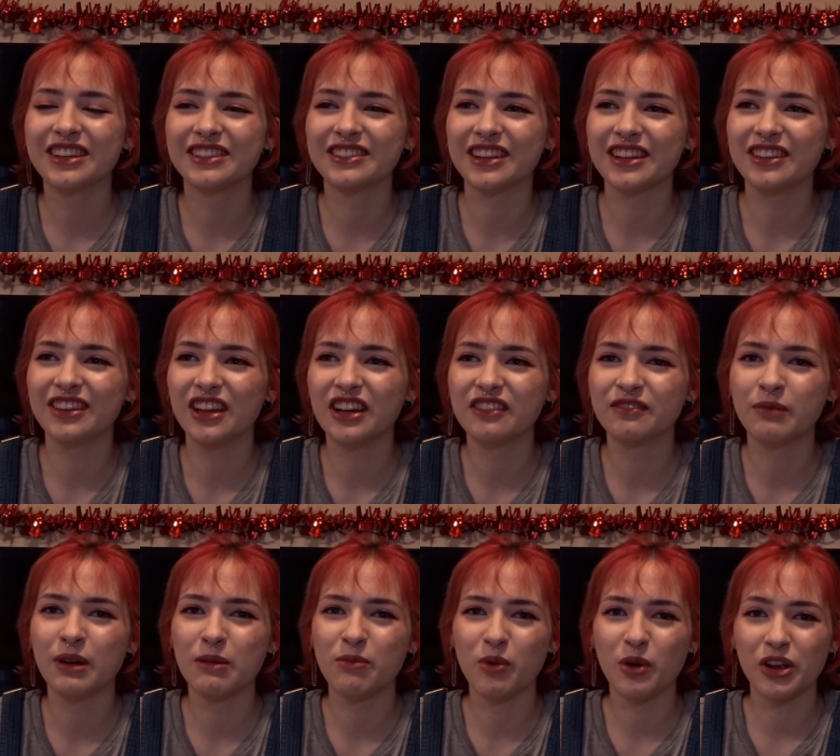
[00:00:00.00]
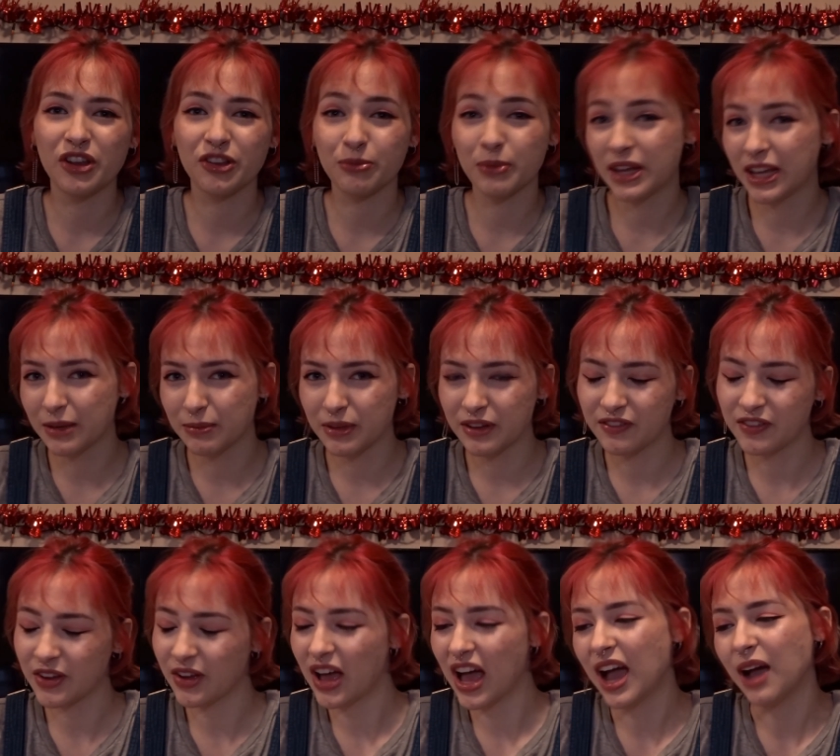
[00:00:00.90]
because I love my boys making me
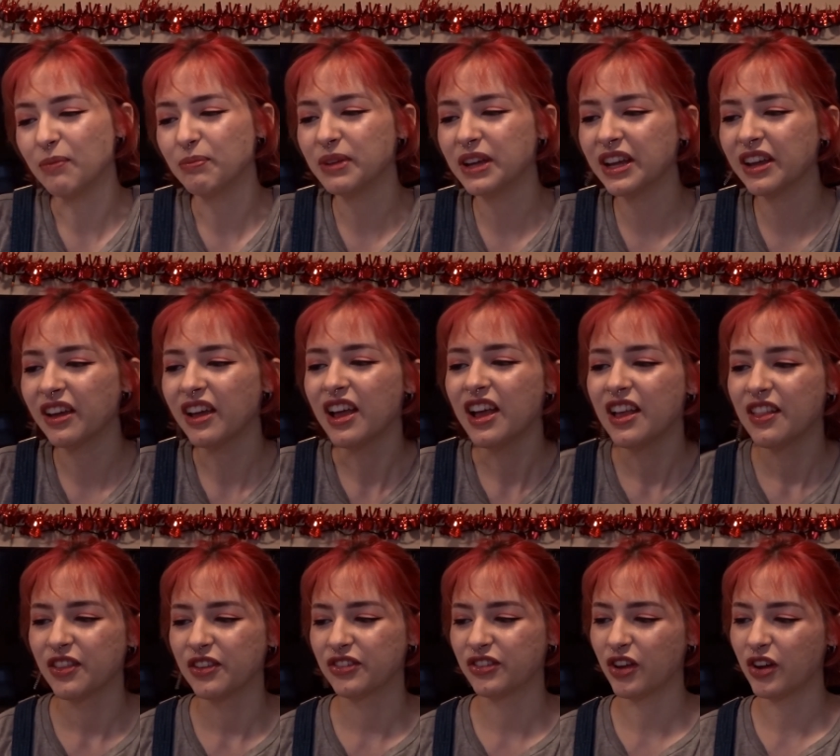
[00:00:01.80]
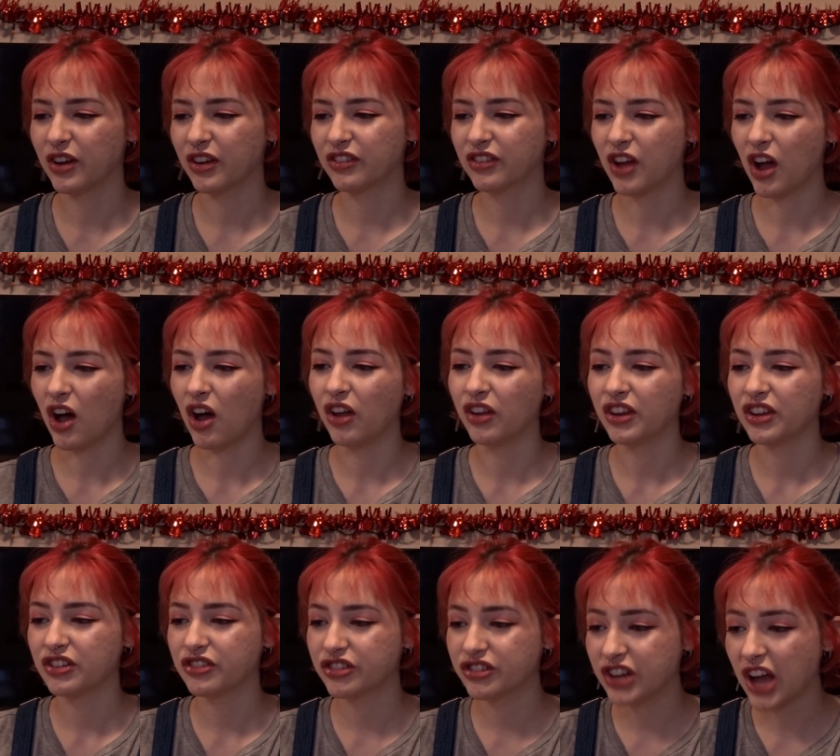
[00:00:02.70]
feel happy. The song is
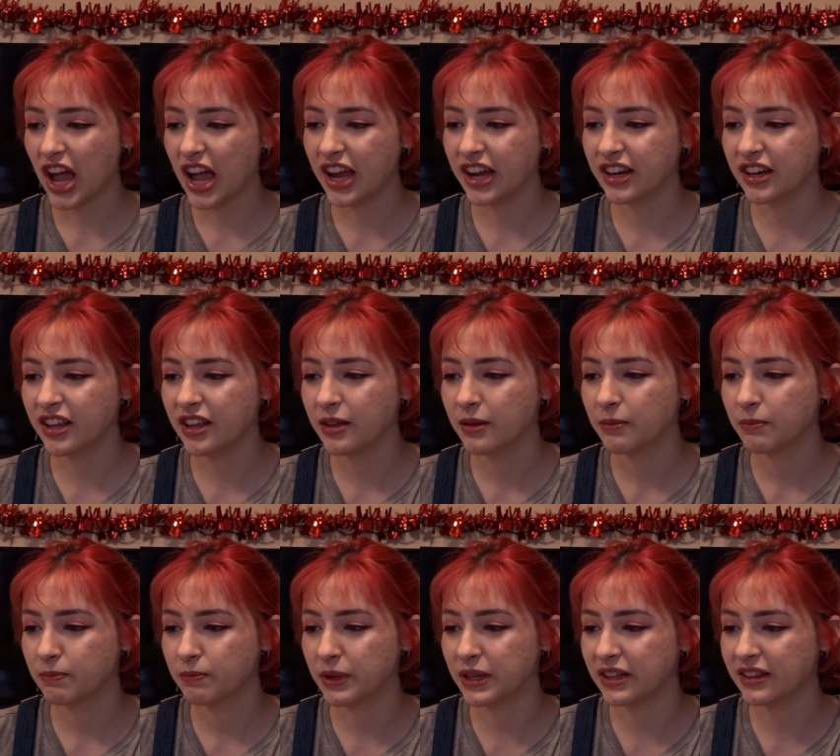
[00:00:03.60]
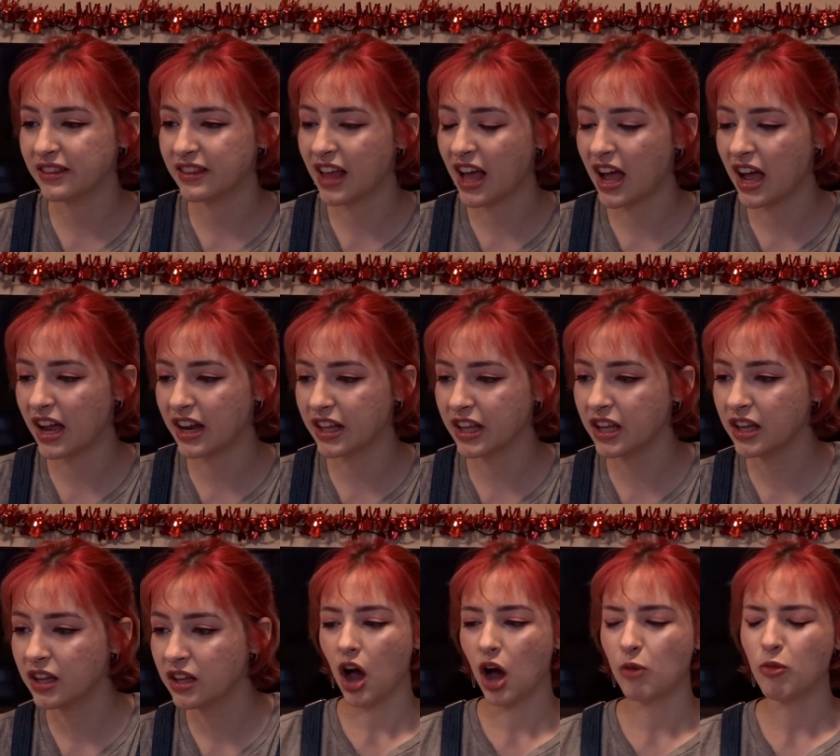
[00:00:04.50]
called Shine
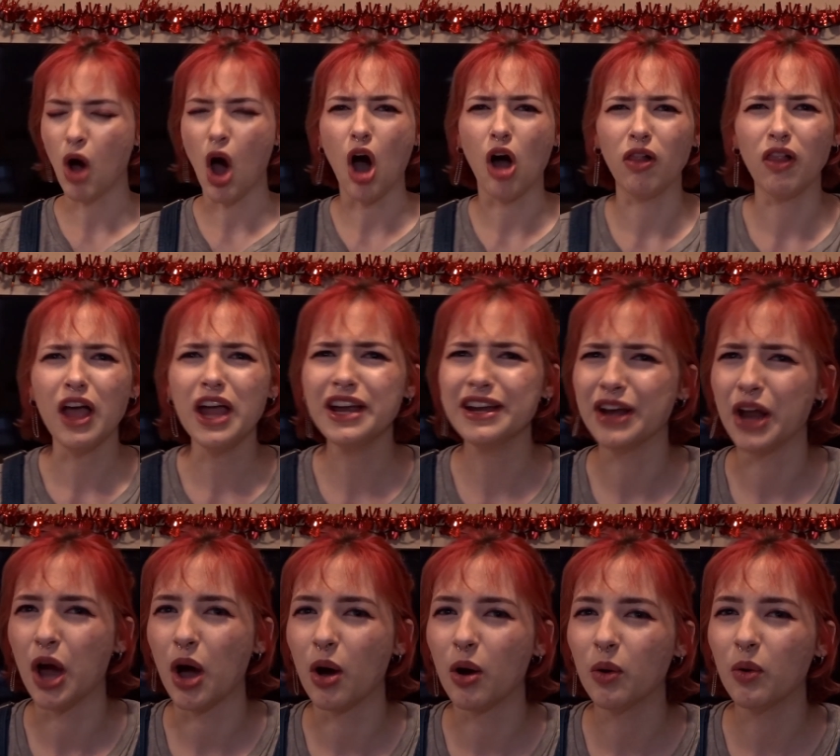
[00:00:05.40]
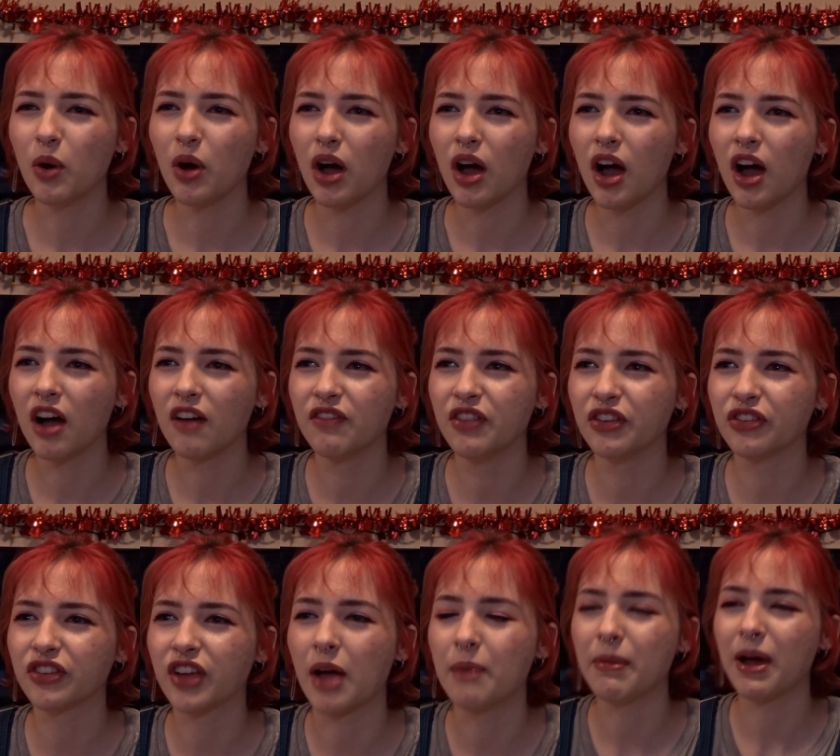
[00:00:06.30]
Bitnari. All I know of
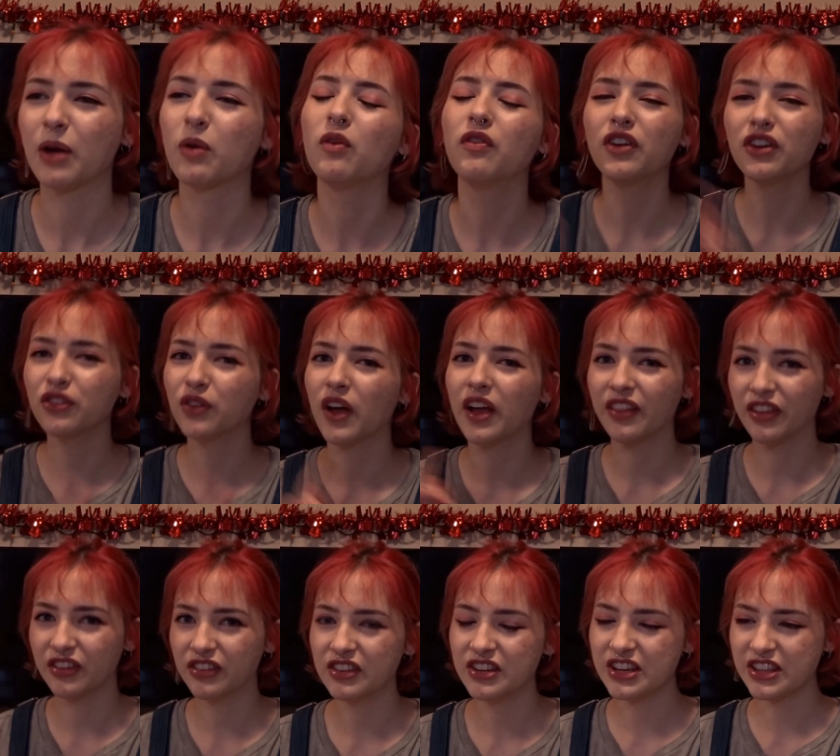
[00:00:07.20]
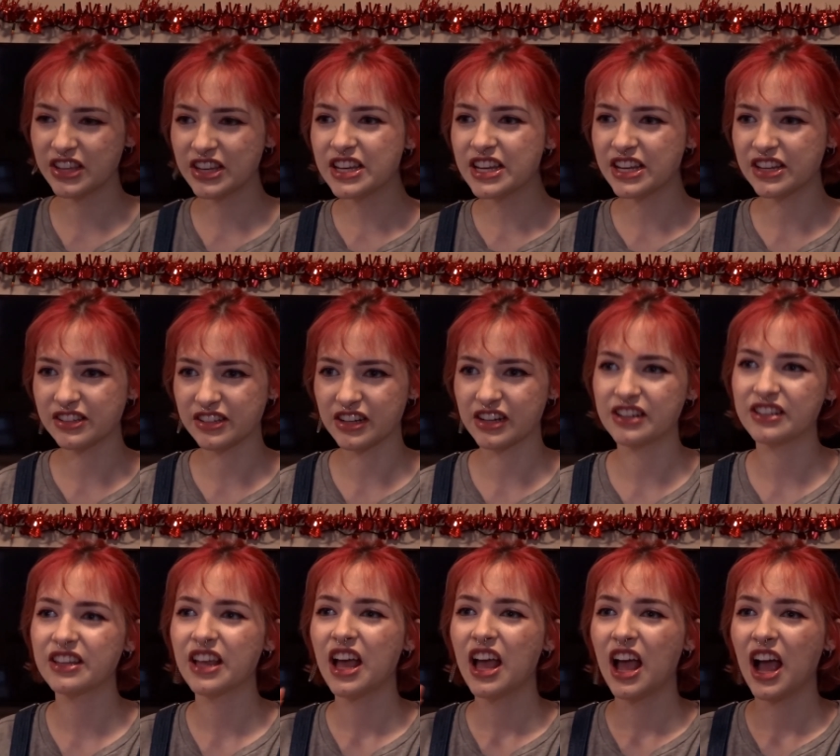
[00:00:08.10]
this comeback, well, first of all, I listened to the
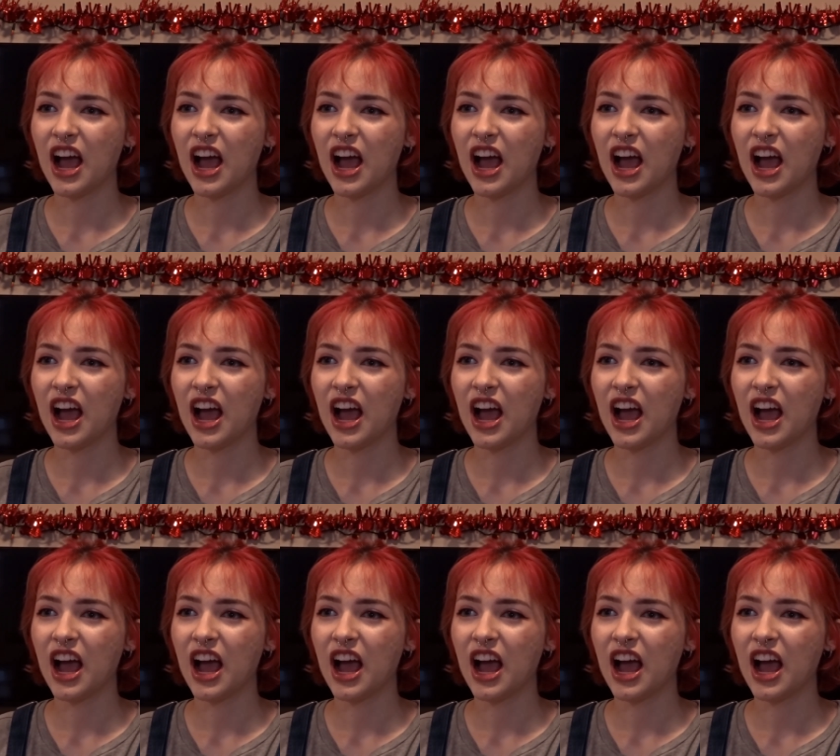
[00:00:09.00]
teasers.